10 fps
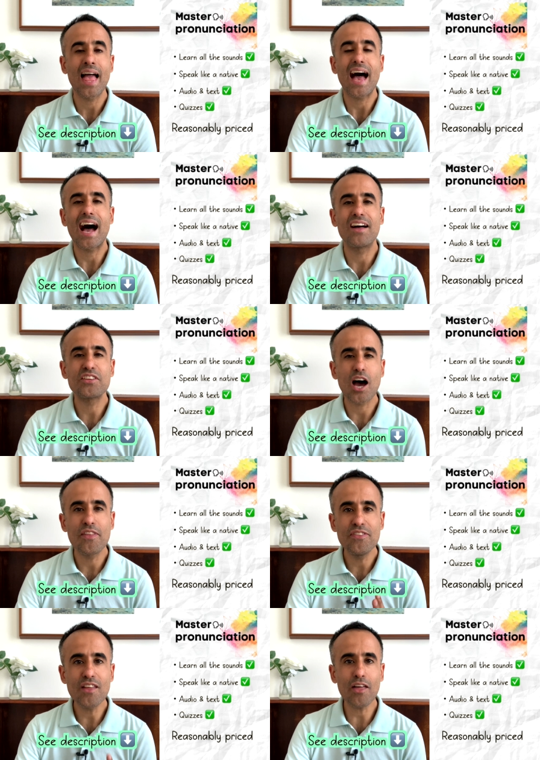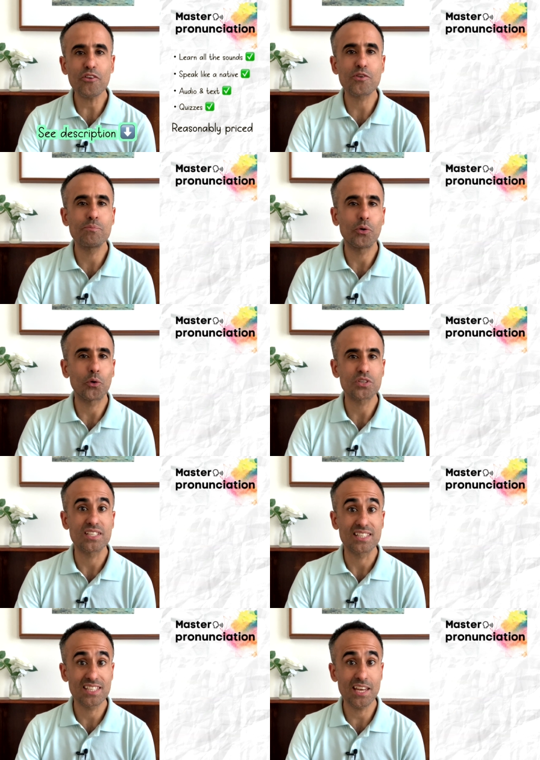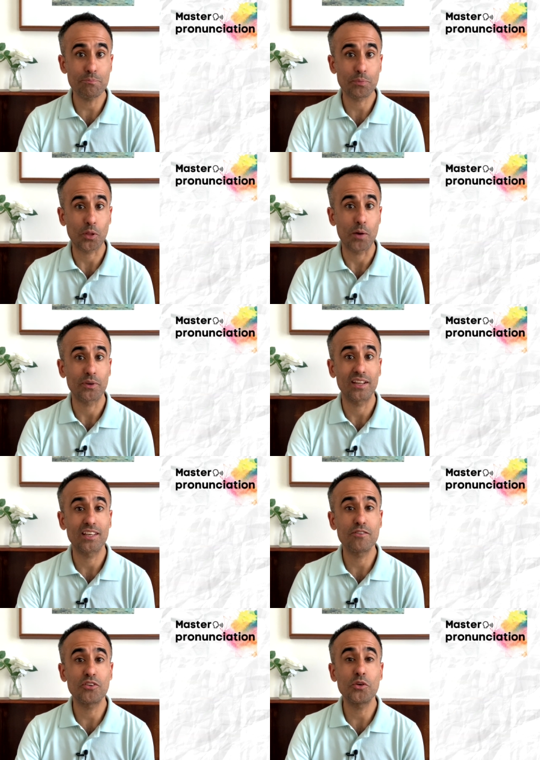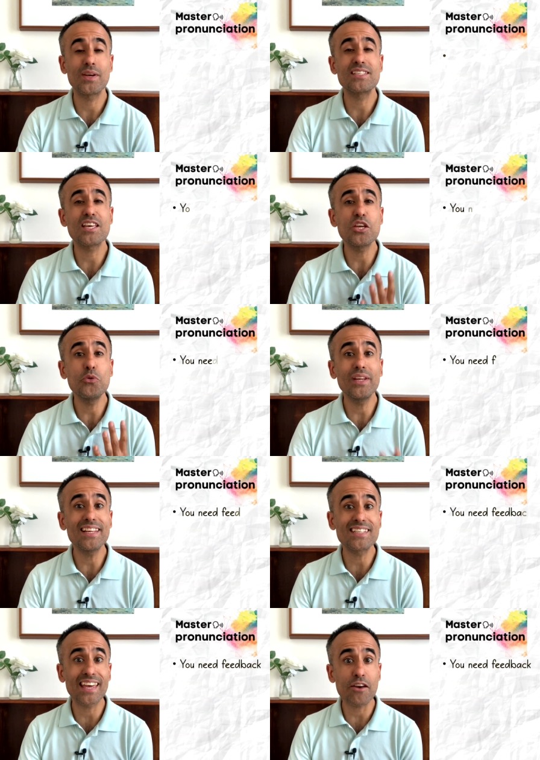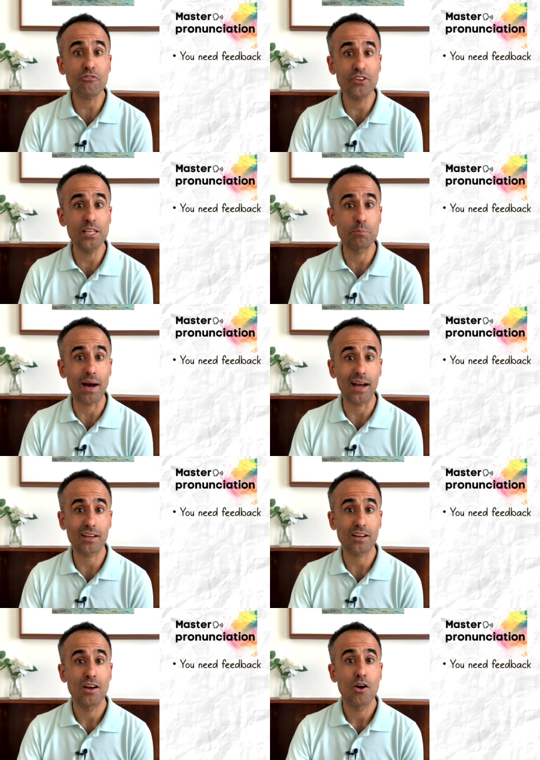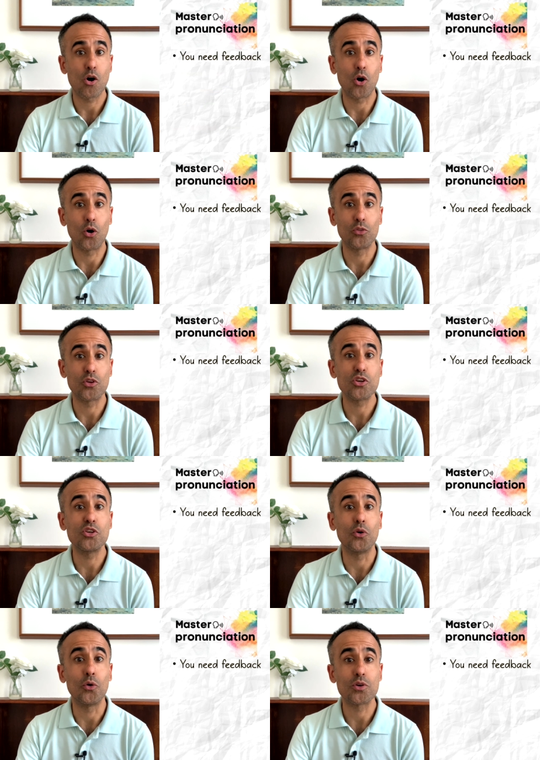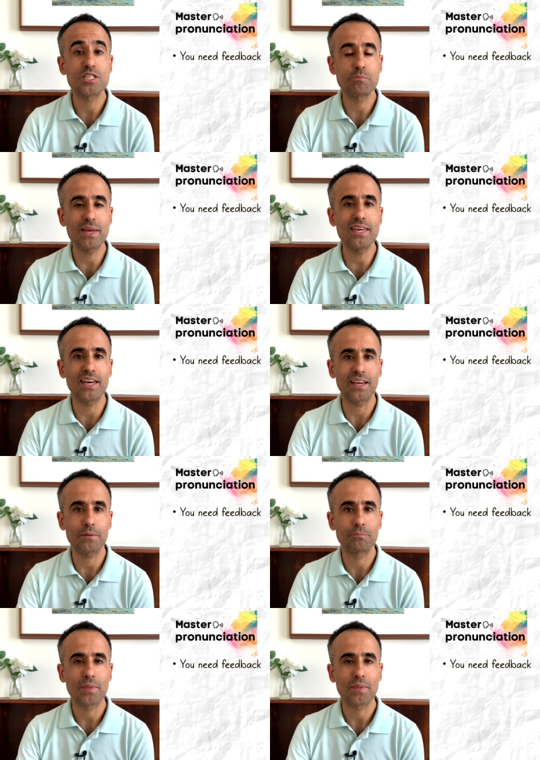And another important tip that I'm going to give you is that you need to get feedback on your speaking.